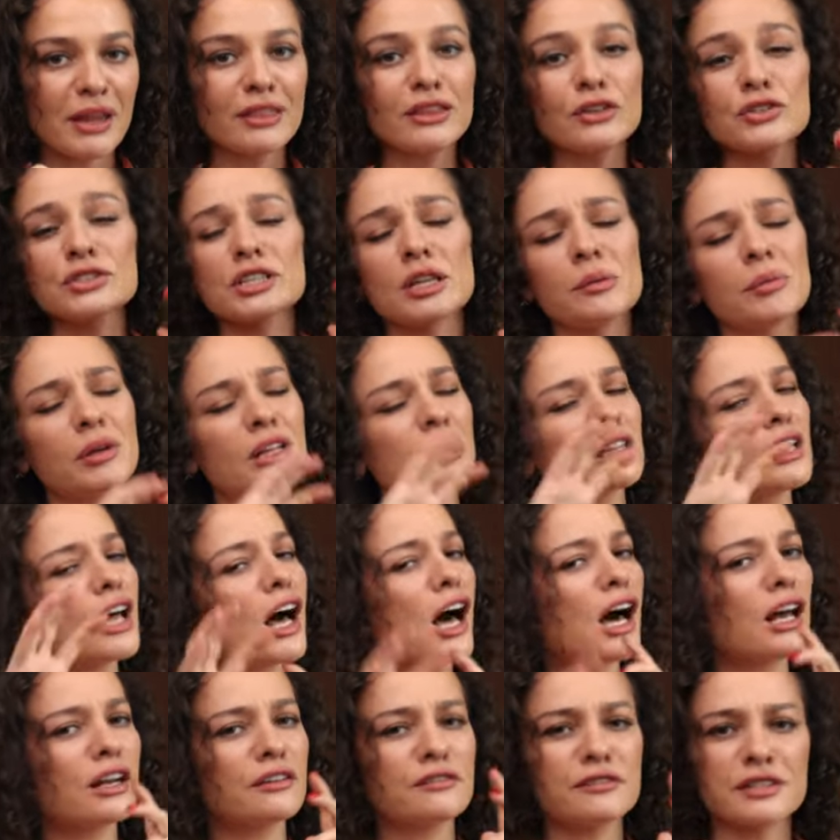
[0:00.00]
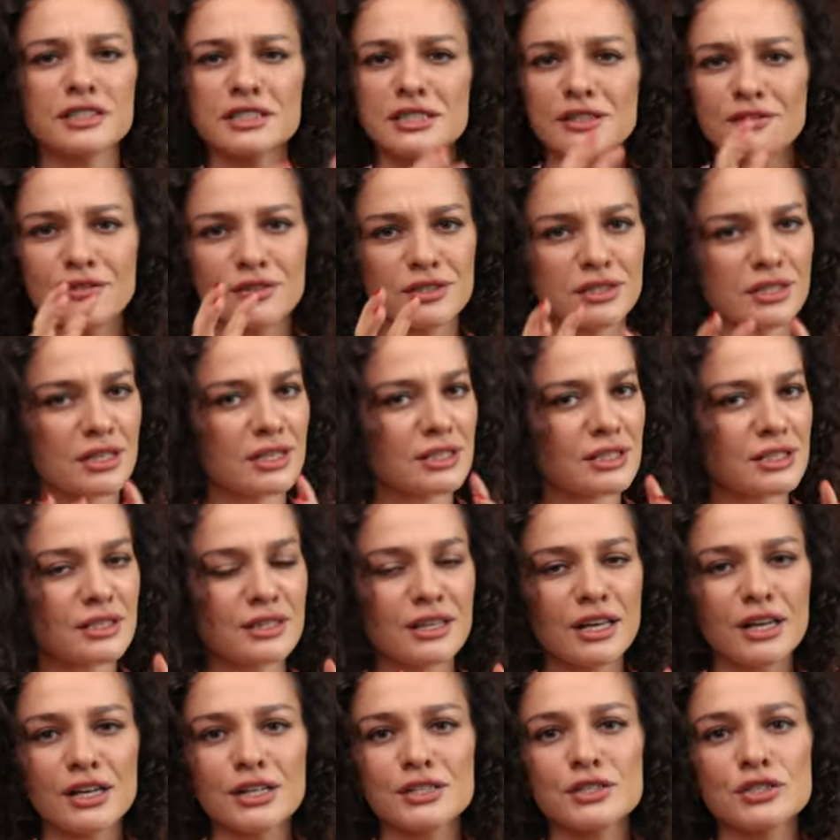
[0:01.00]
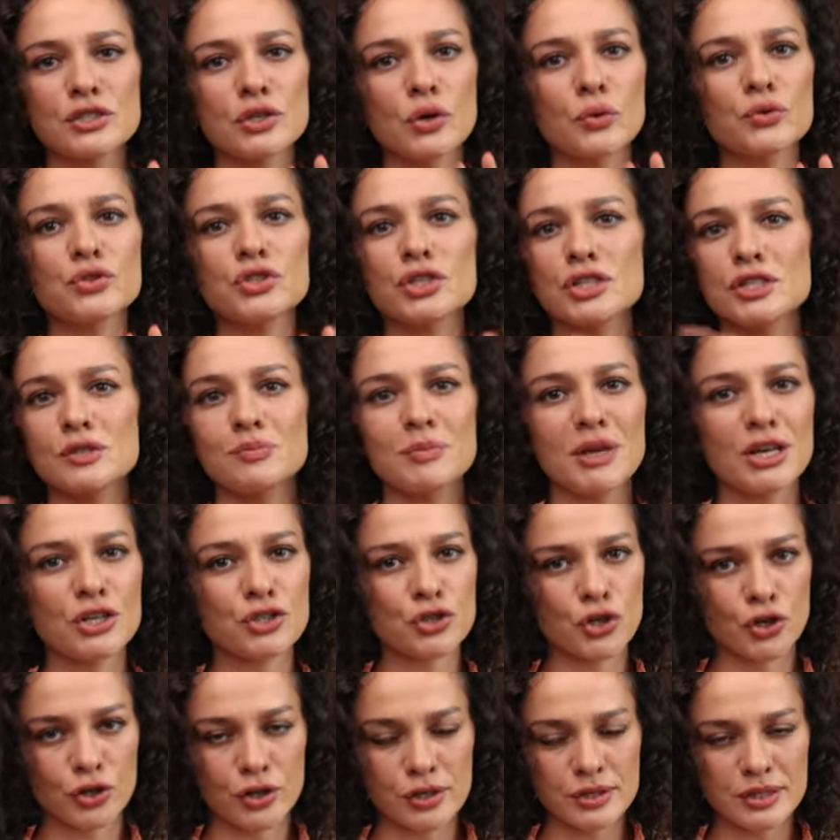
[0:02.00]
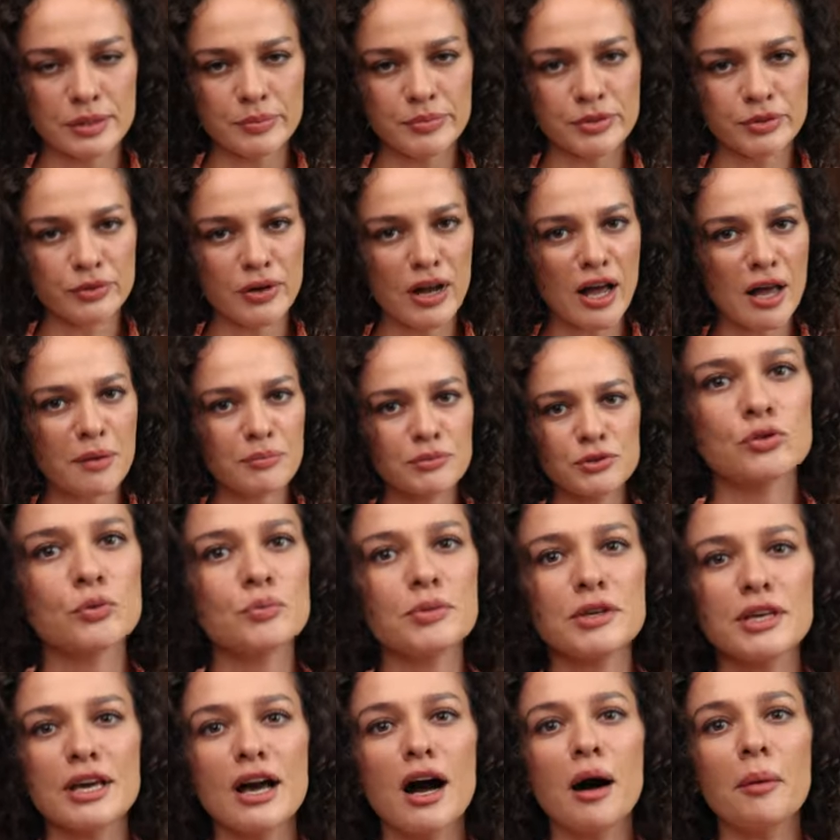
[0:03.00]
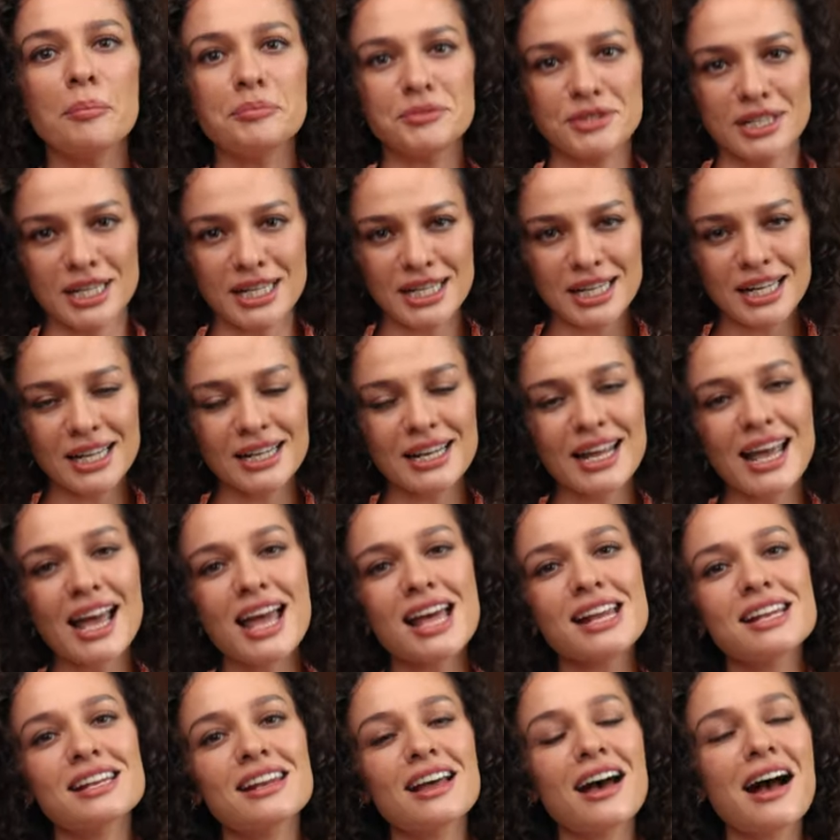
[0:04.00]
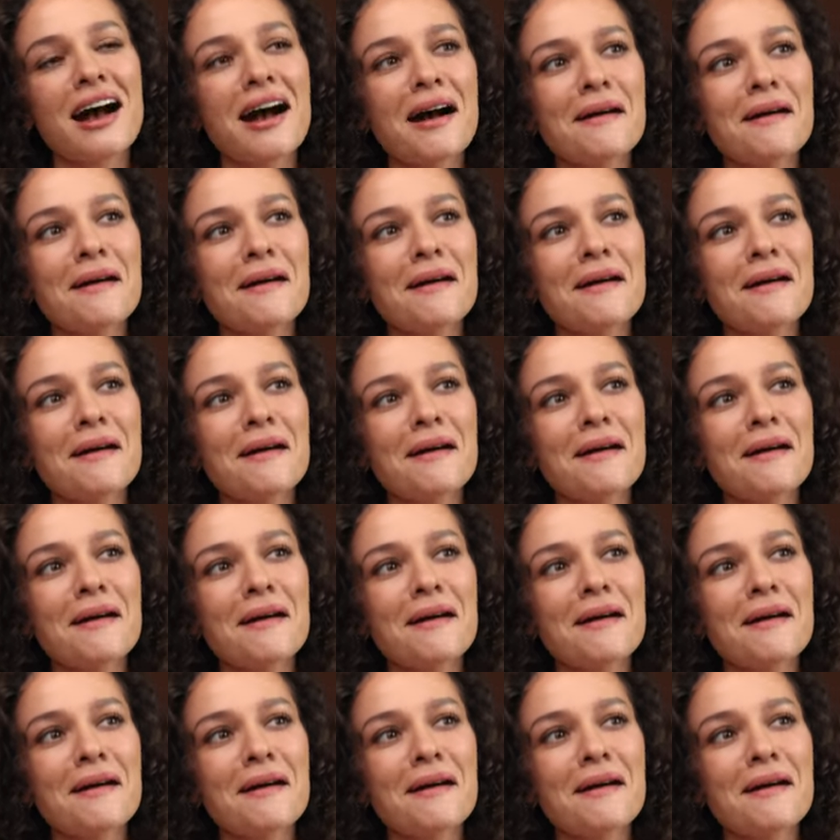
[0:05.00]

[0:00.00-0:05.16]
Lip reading: And there's gonna be a lot of activities in there, so just make sure to subscribe to be updated. And